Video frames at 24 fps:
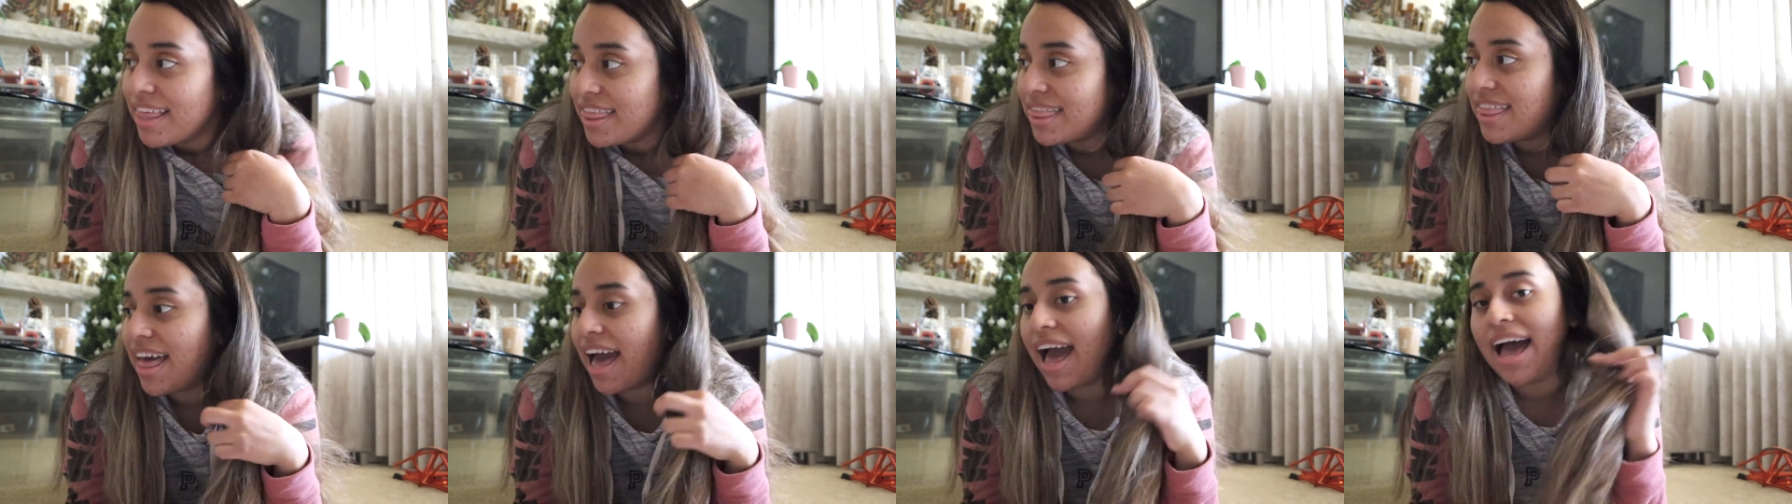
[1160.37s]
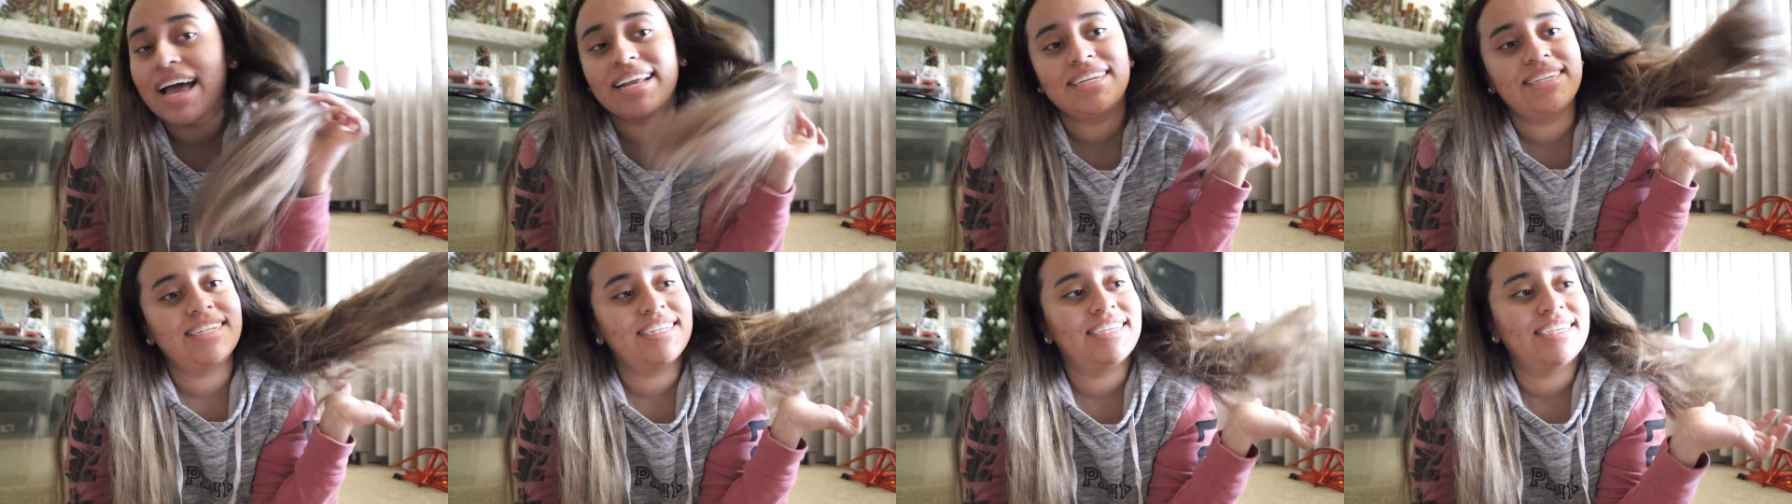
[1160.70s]

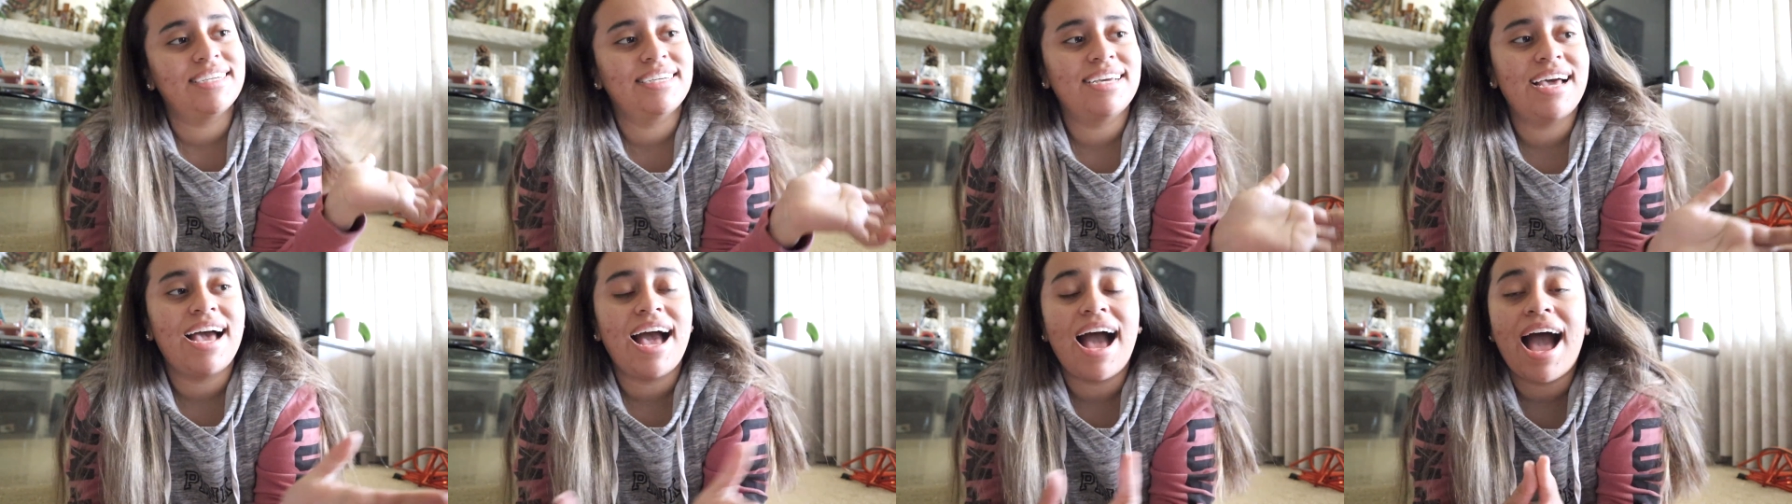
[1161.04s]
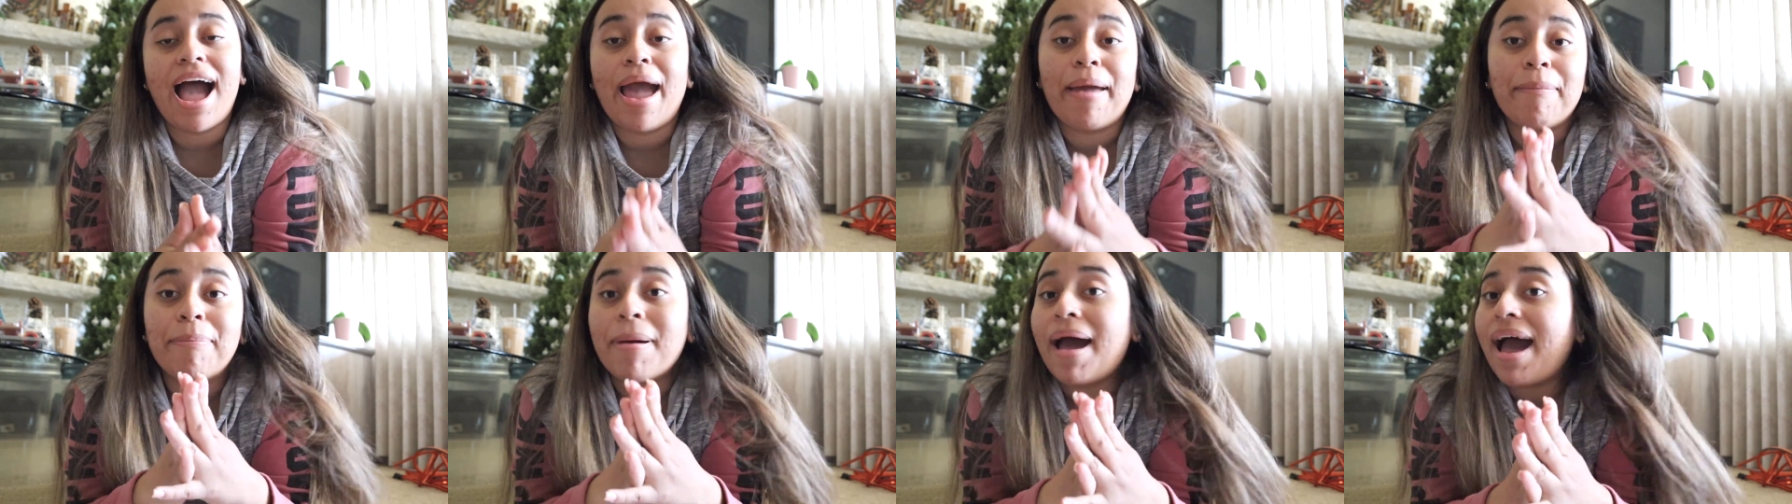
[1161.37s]
that
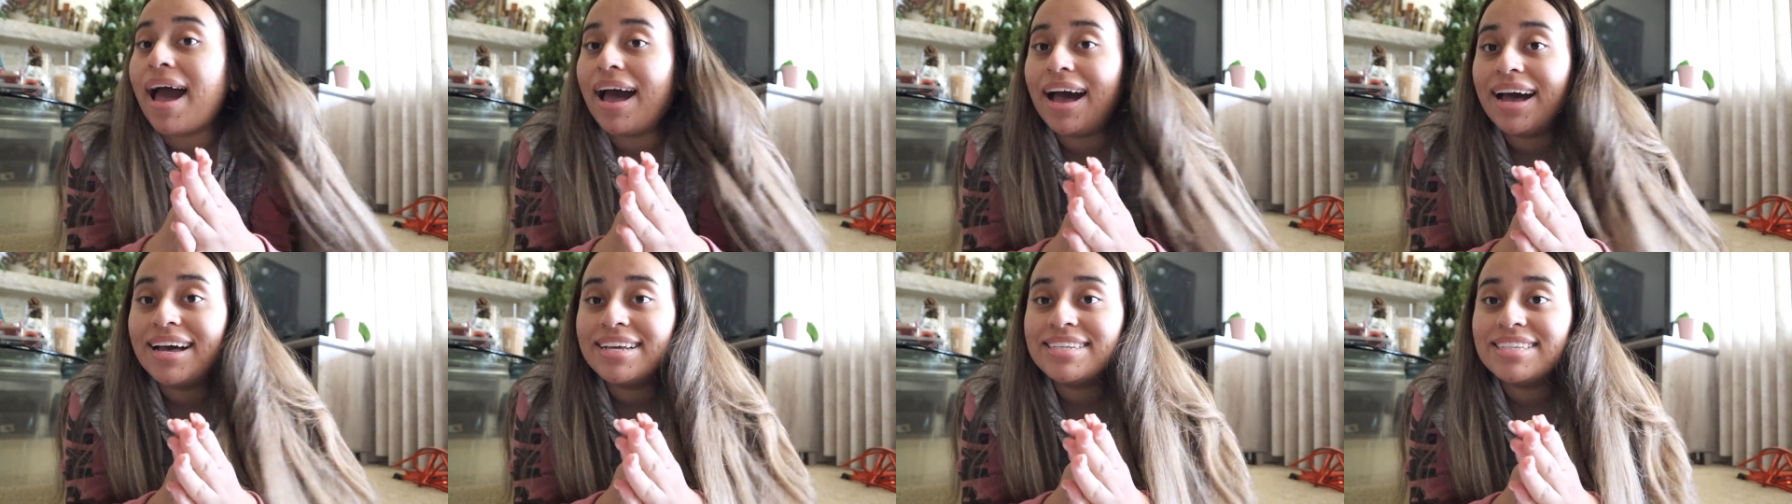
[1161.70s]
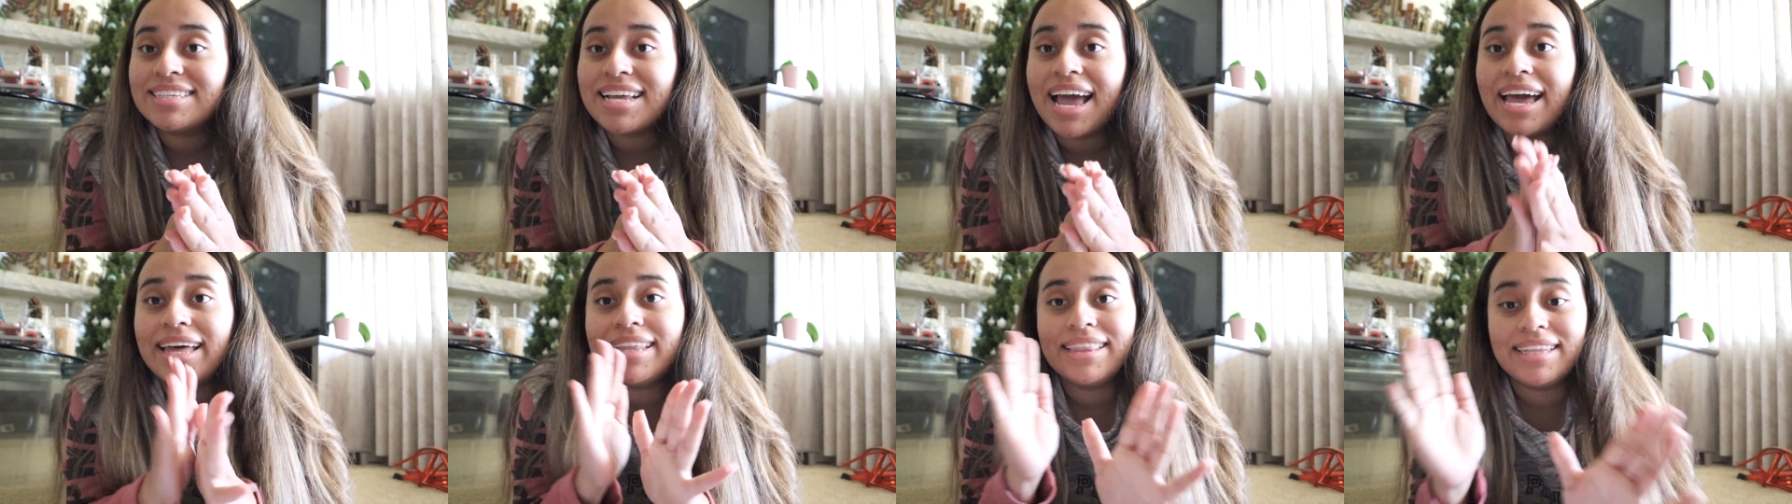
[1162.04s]
I
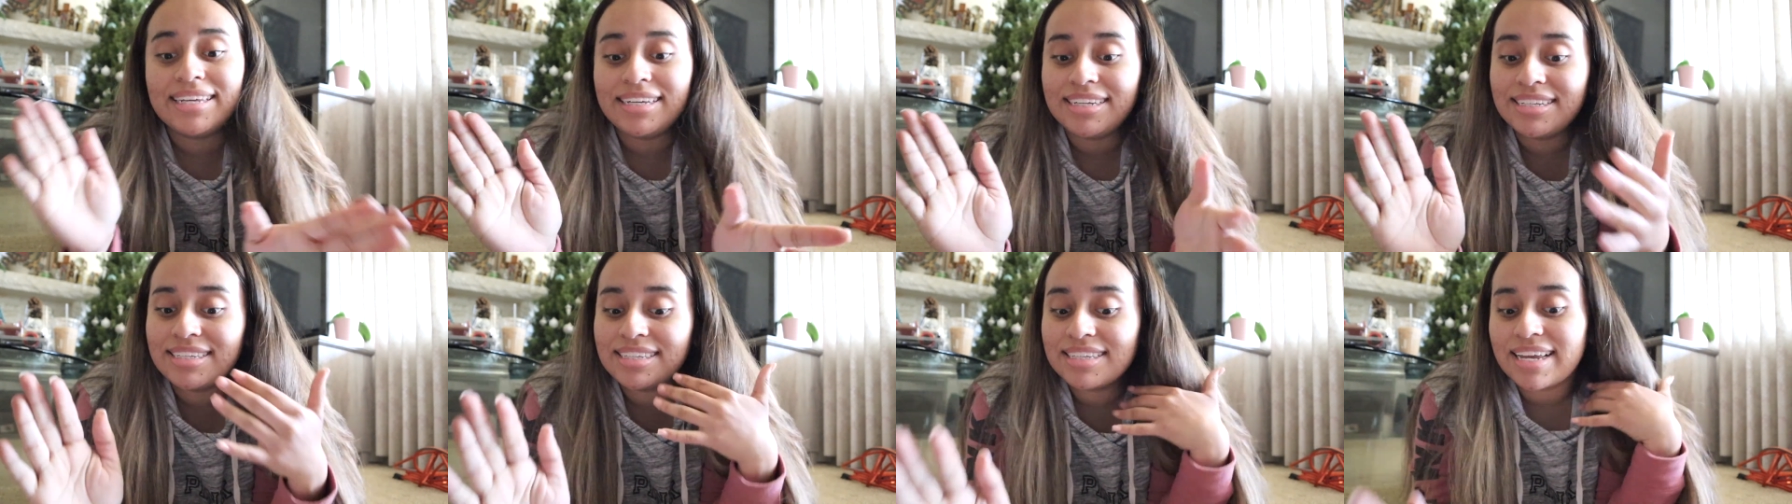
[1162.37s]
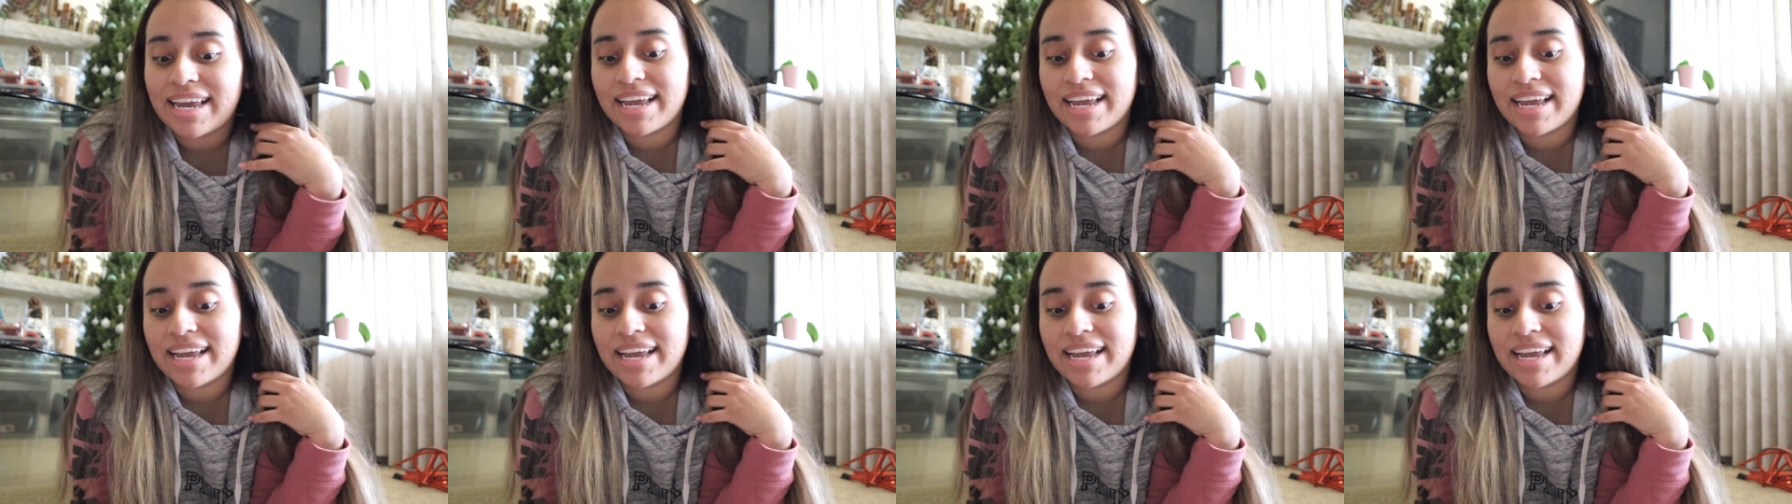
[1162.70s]
pass at least.